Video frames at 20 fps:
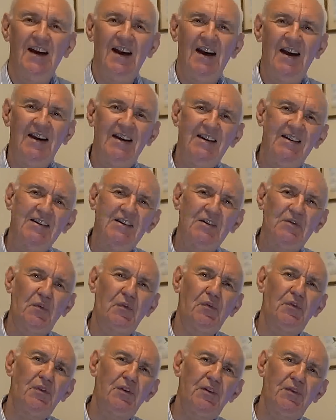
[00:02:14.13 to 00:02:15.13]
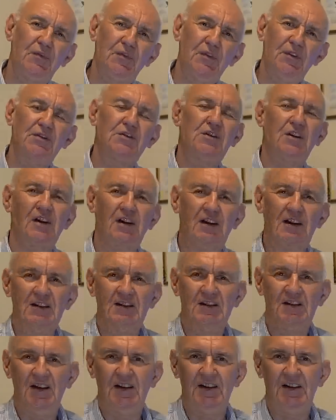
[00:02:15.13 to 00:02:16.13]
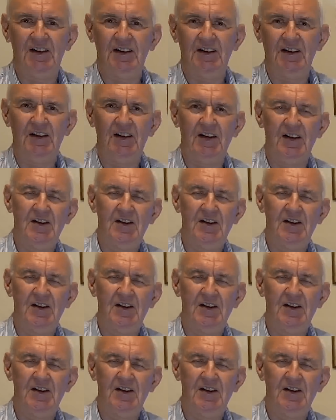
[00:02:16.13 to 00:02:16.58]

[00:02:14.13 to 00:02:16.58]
And for the vertical antenna,